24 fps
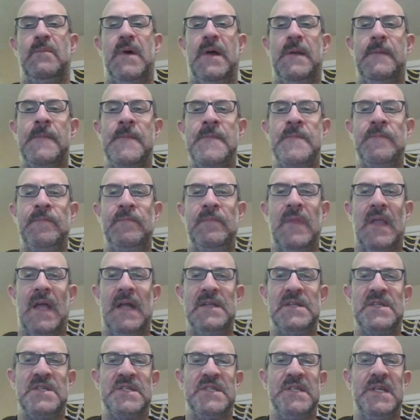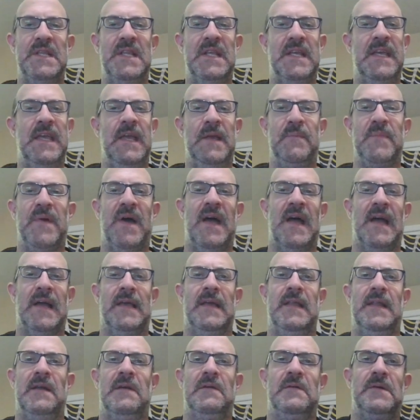but I just slid the king
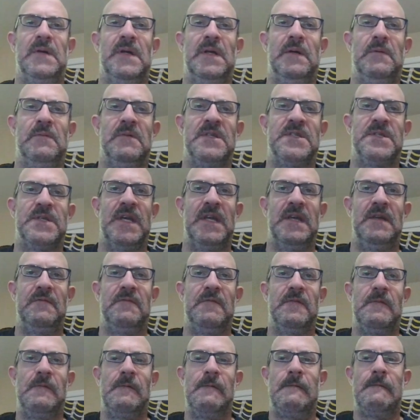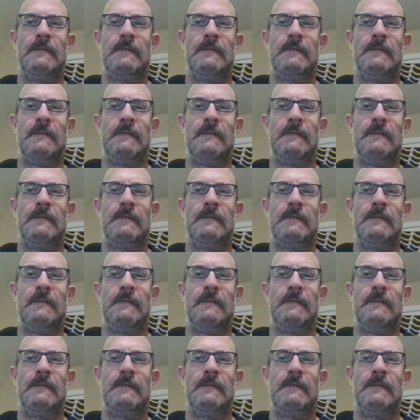back, and it was safe.